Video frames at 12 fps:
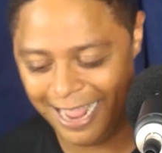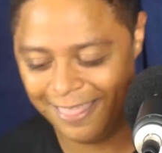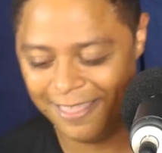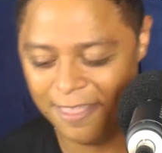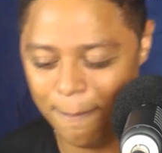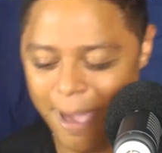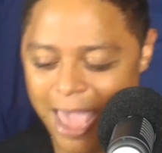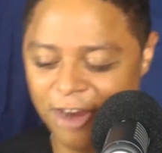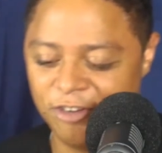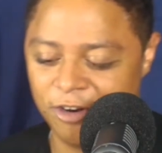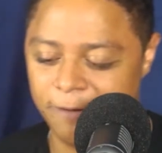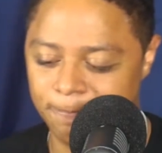And then the
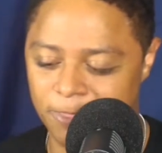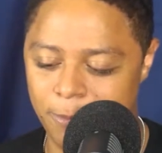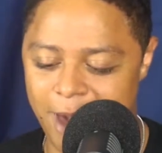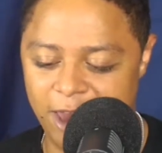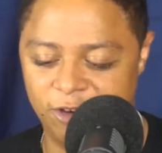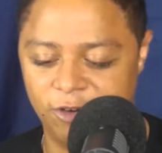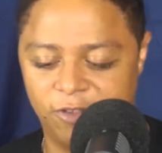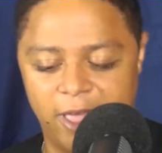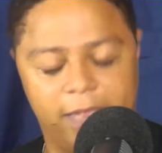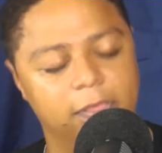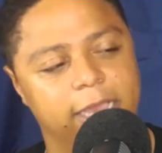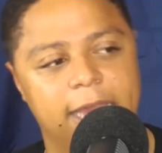manager's
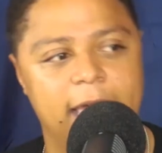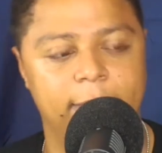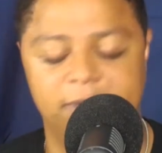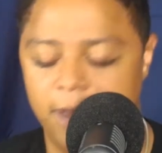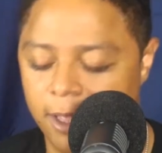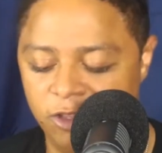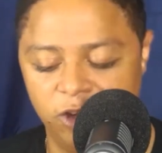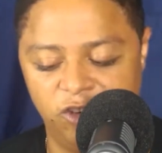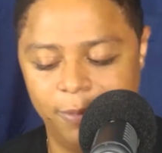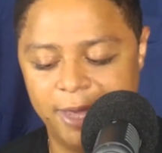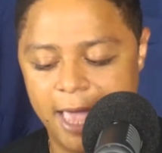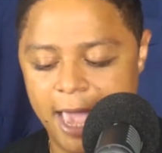like looking at him. He's like, the
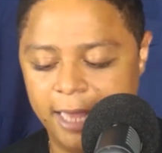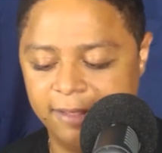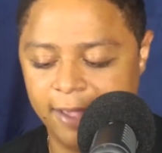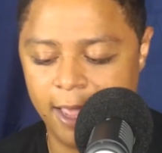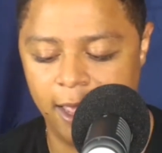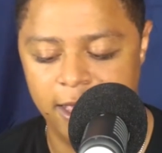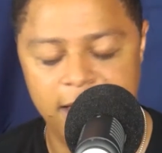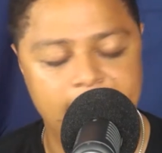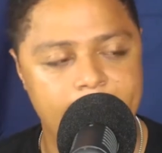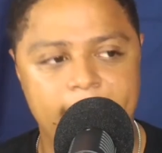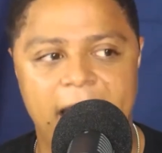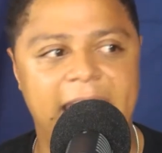Jimmy guy, and he's like,
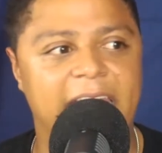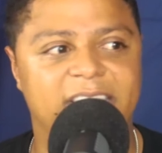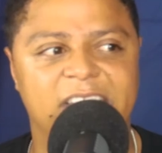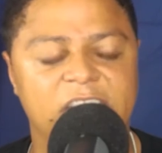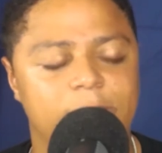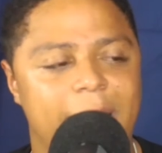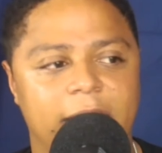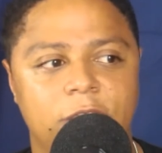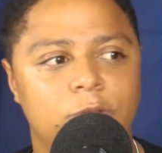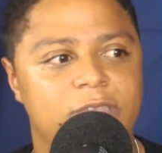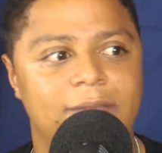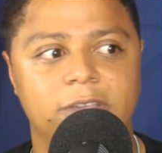I got to teach them how to
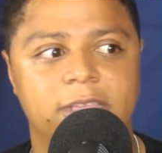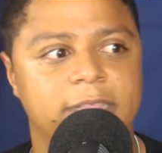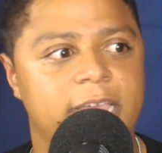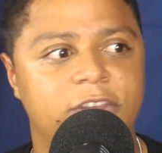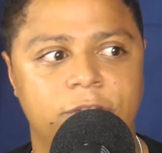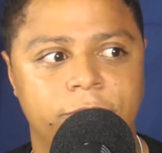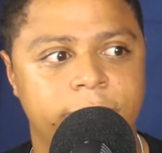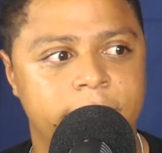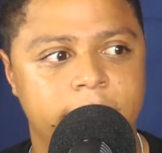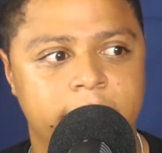use everything they do.